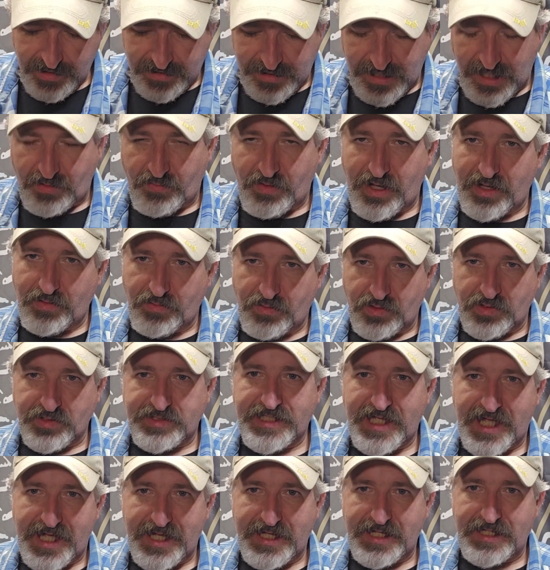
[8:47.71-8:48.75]
Now, why won't
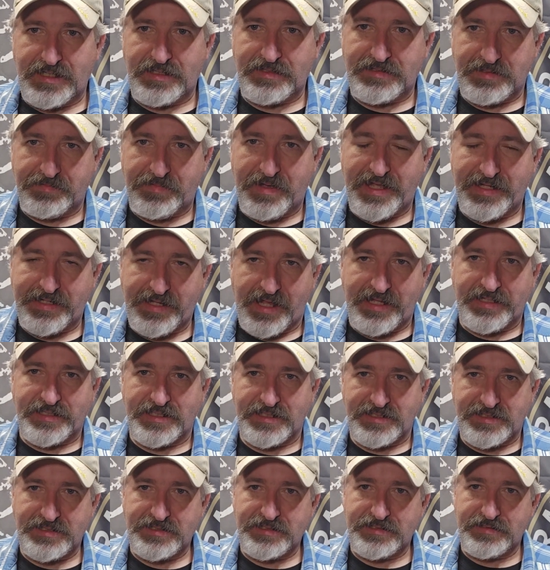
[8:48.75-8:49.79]
I depend on
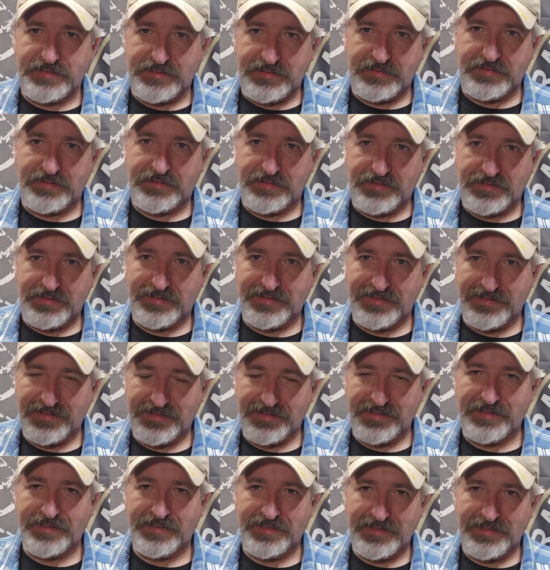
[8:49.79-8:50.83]
this
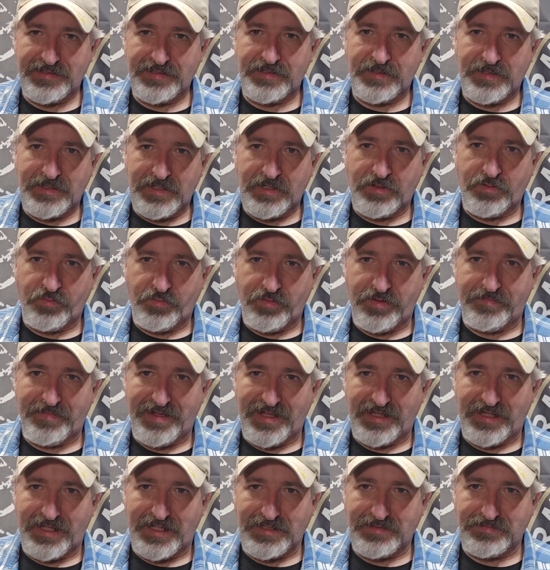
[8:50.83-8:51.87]
with my
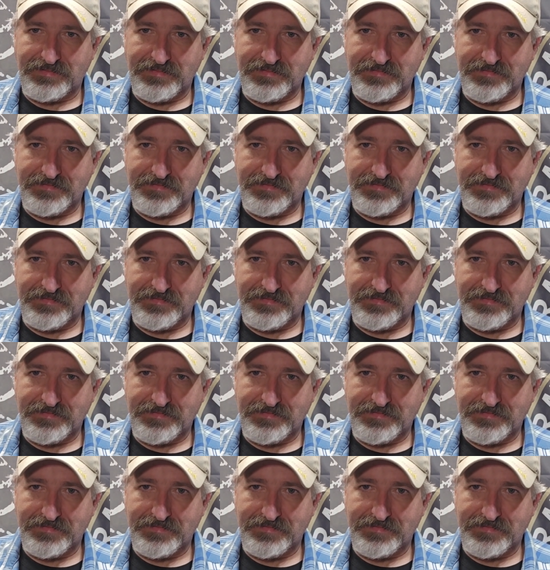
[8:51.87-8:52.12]
life?